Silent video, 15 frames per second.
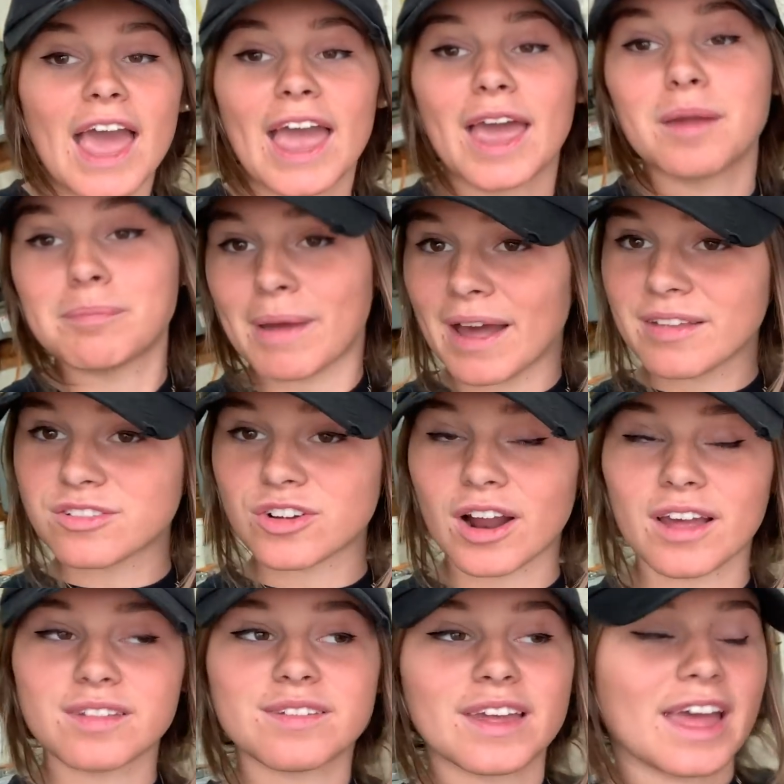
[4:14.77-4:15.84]
and
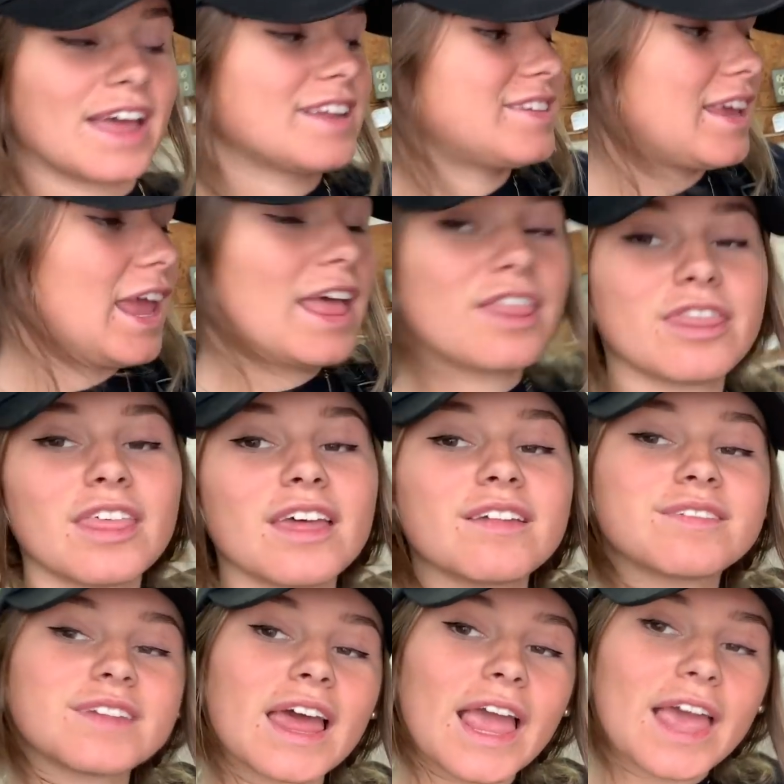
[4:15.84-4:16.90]
pasteurizing it in
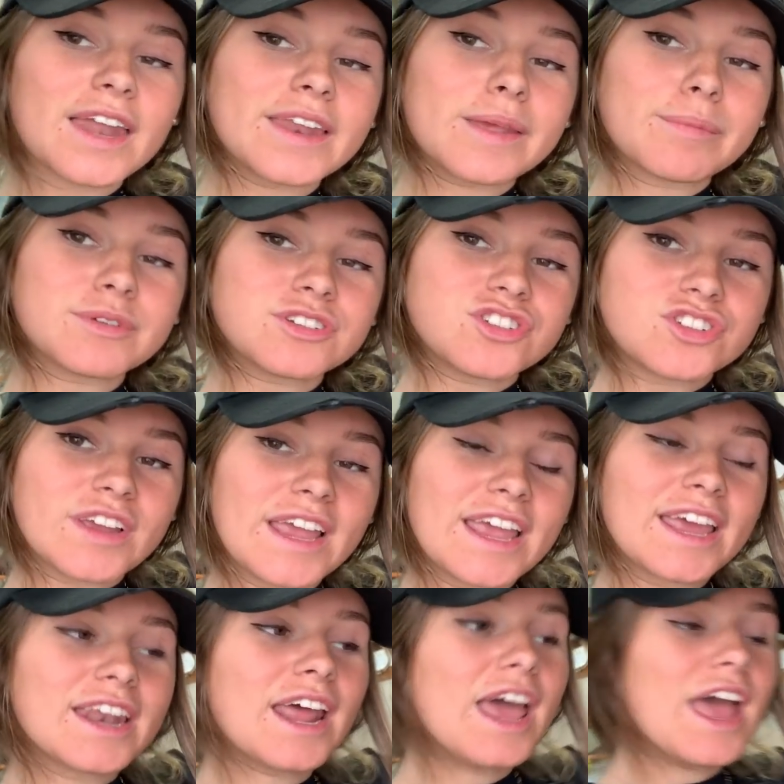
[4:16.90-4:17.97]
this handy
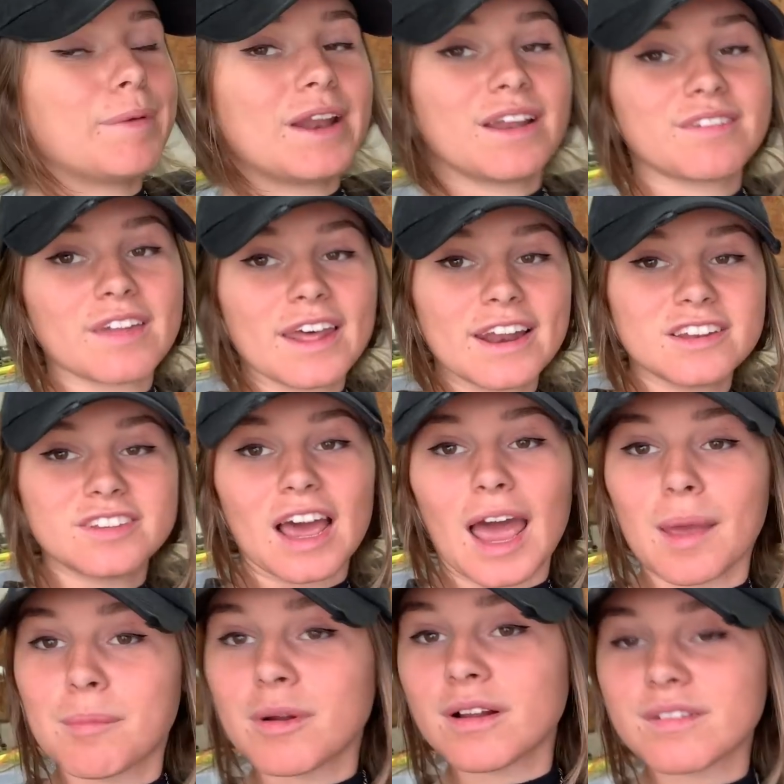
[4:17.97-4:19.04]
machine. It is on a
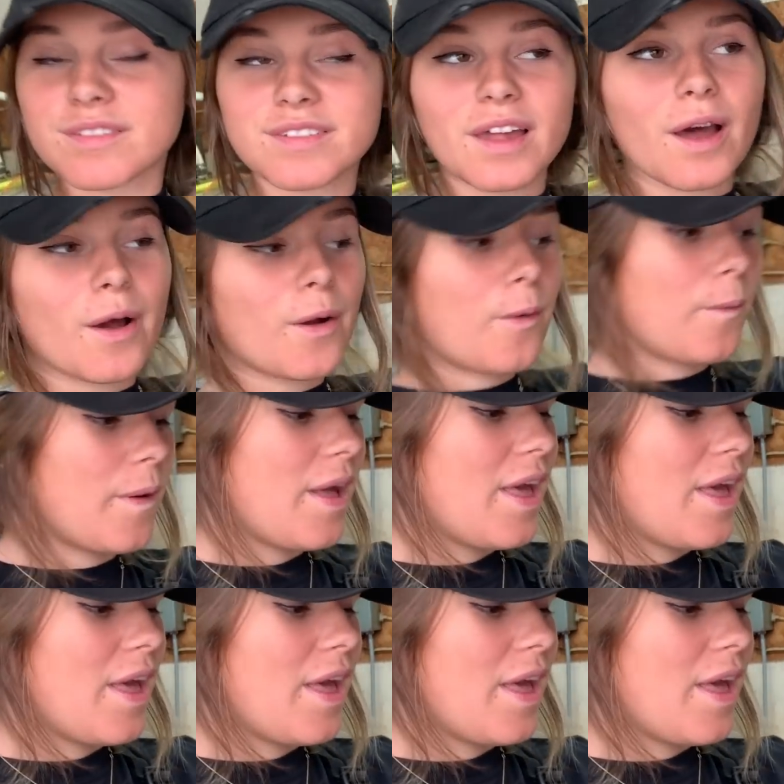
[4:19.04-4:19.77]
timer, so